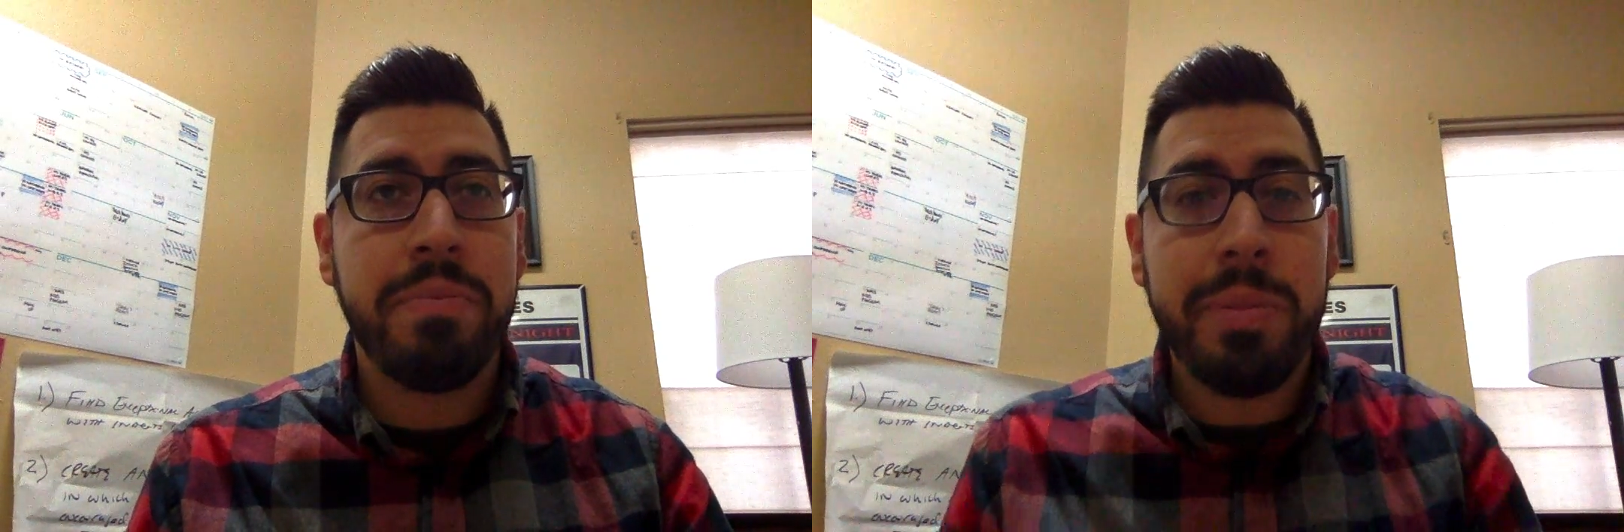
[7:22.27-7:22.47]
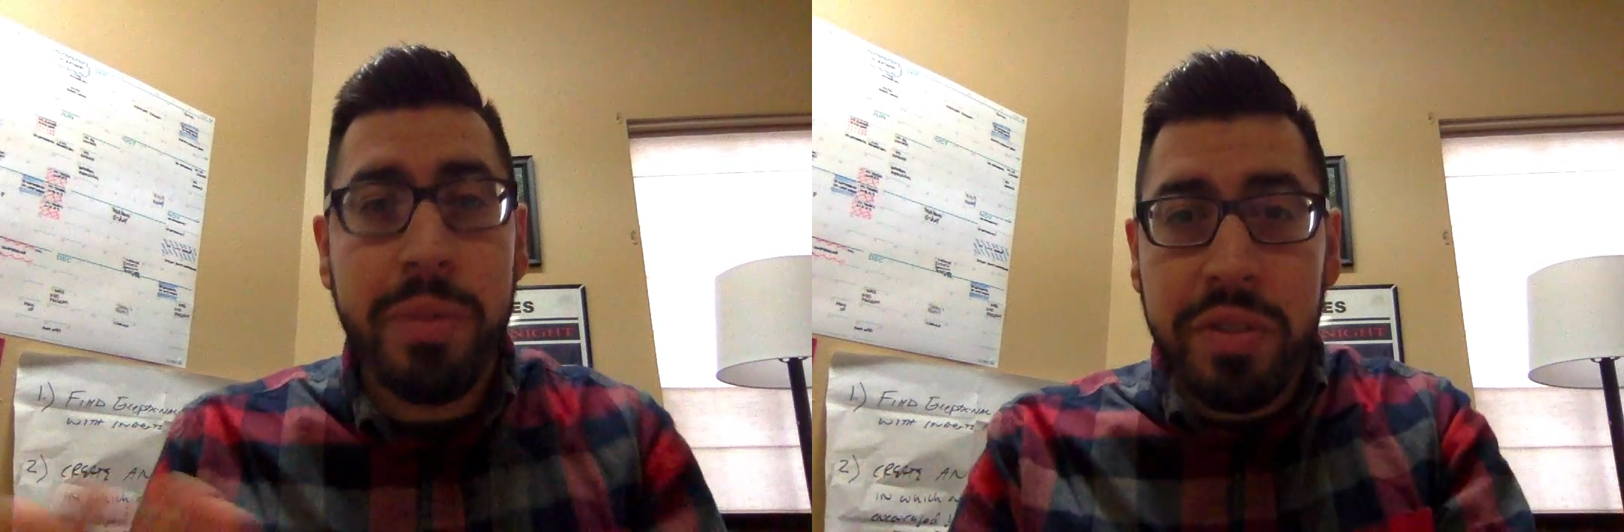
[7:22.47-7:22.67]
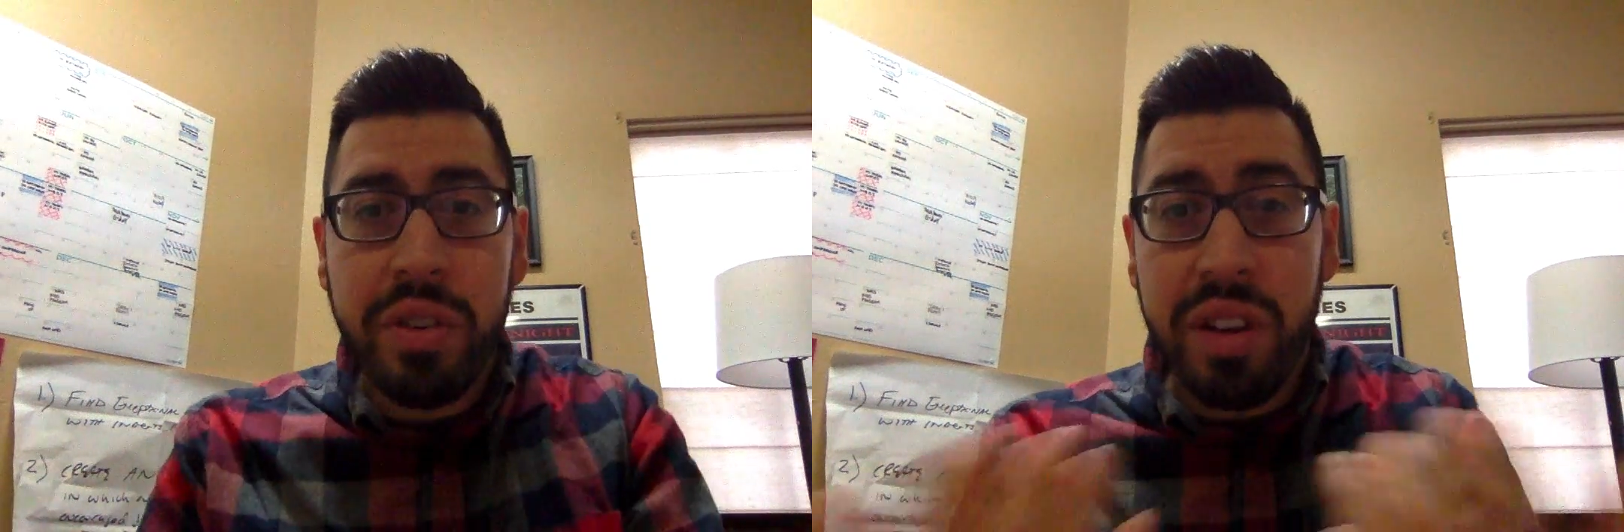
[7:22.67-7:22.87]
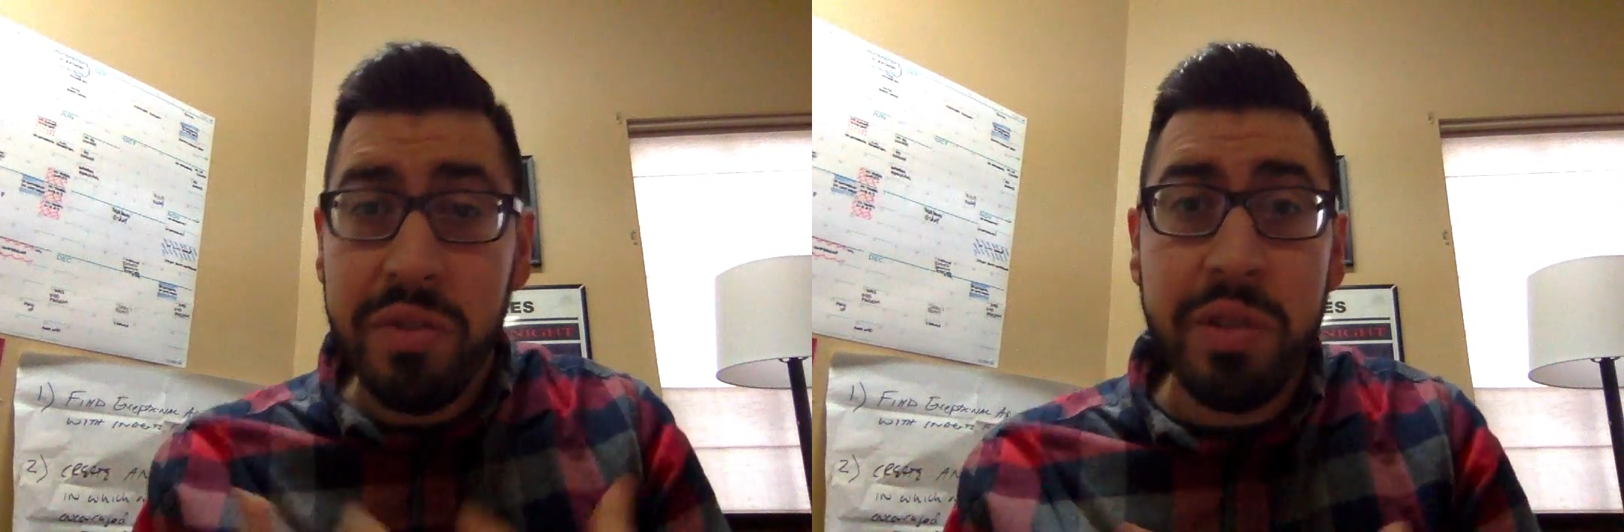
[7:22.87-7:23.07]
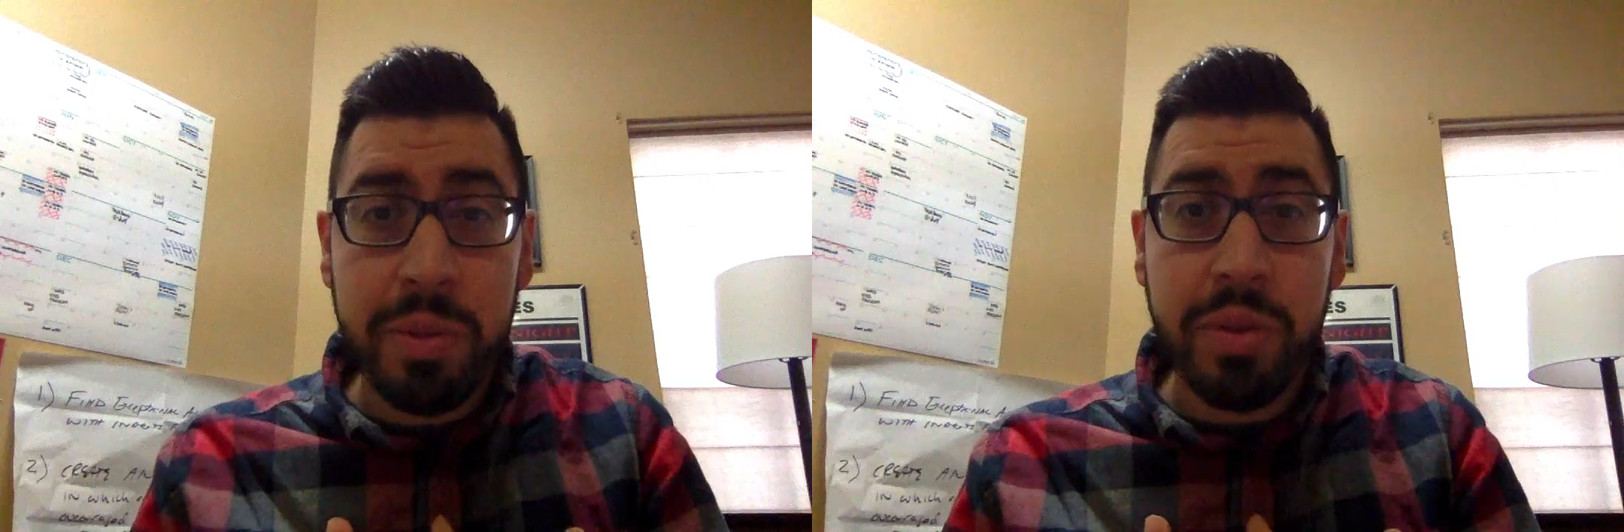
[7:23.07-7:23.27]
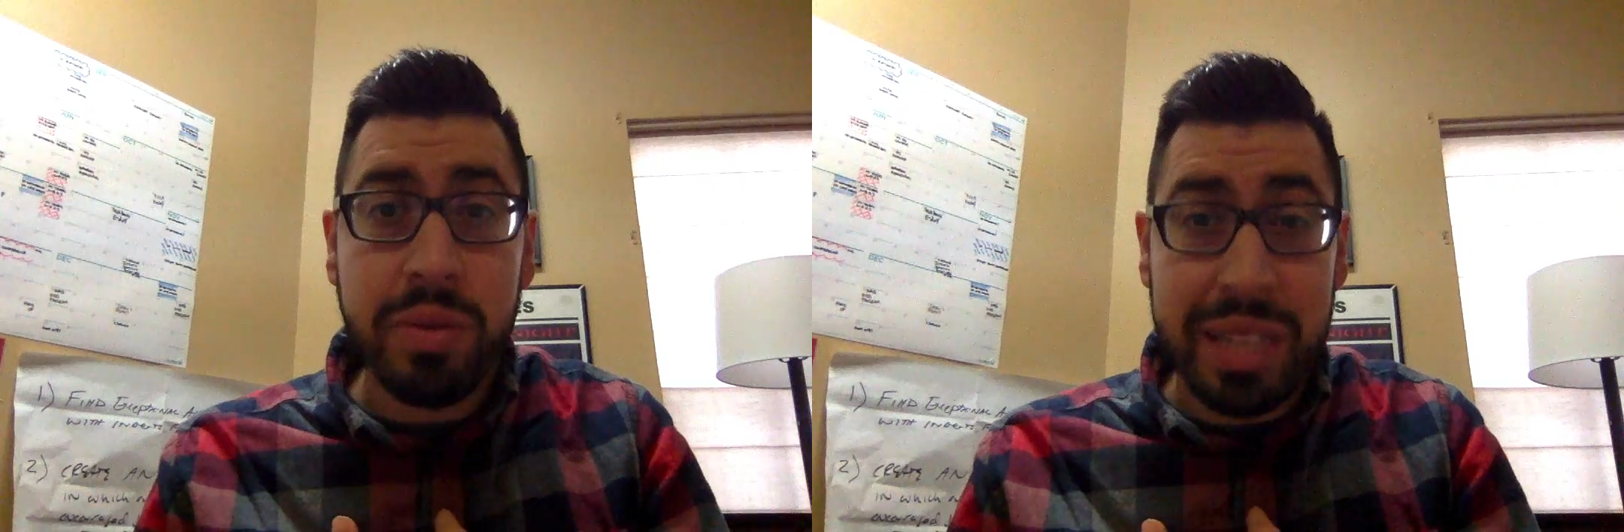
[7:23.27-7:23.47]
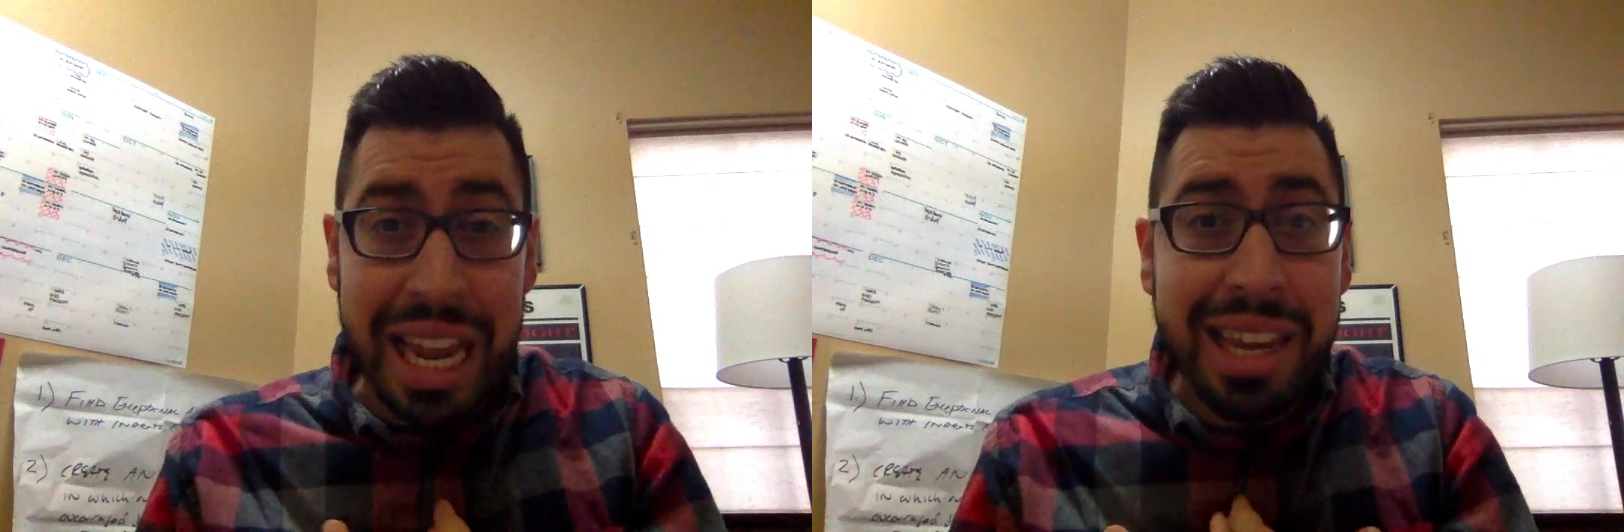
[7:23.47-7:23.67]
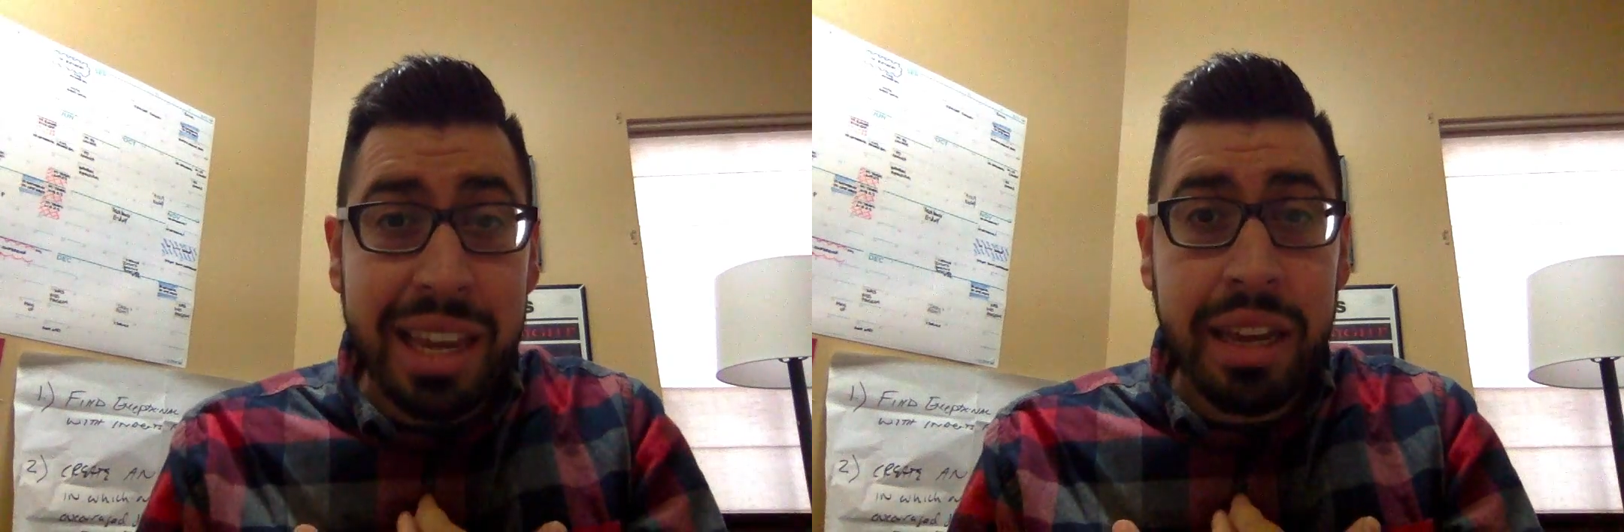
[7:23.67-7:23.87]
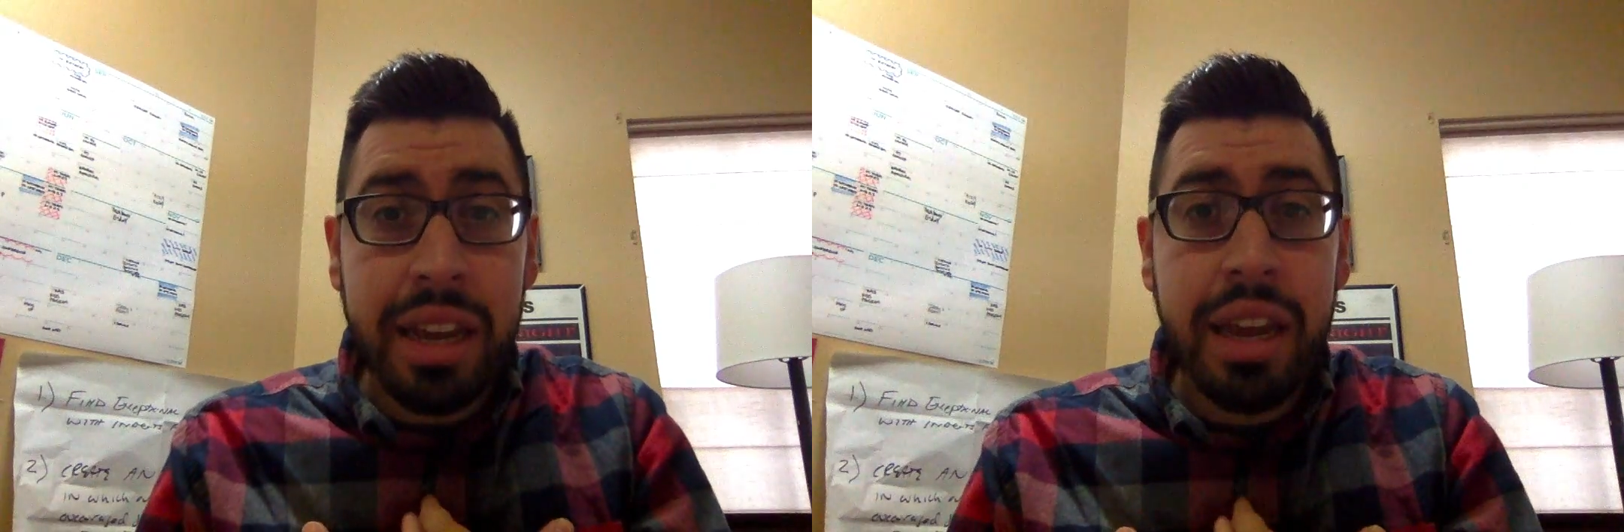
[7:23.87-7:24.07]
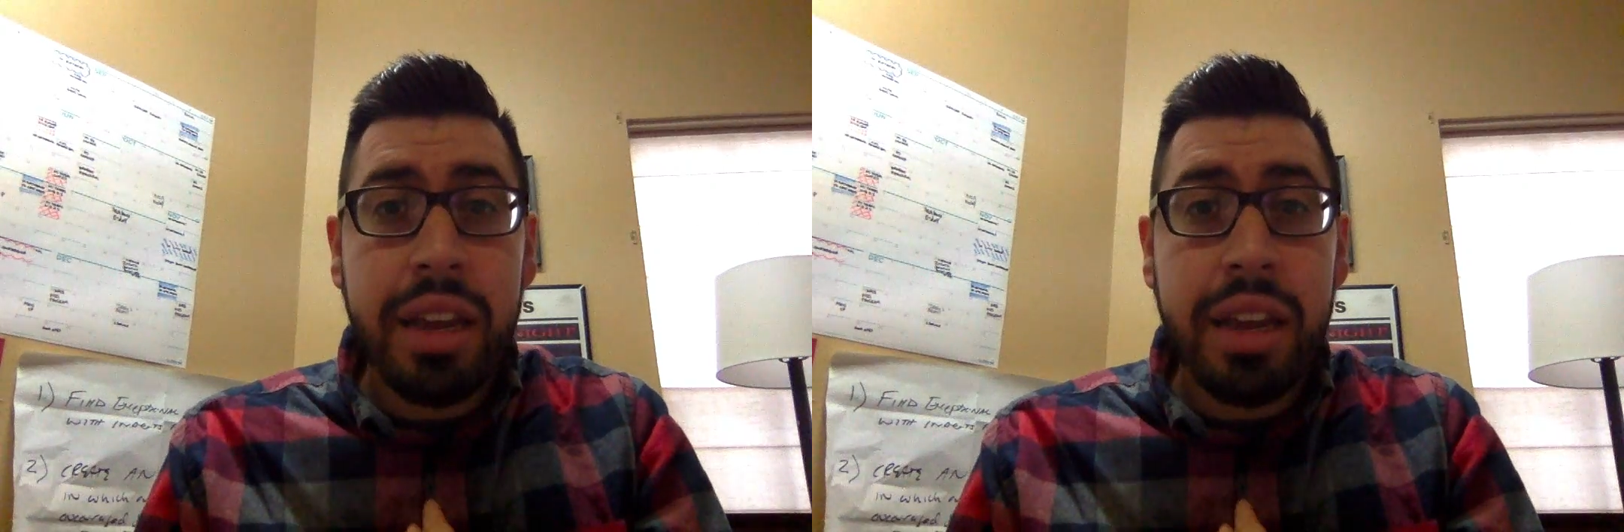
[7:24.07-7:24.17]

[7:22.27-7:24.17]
people feel comfortable taking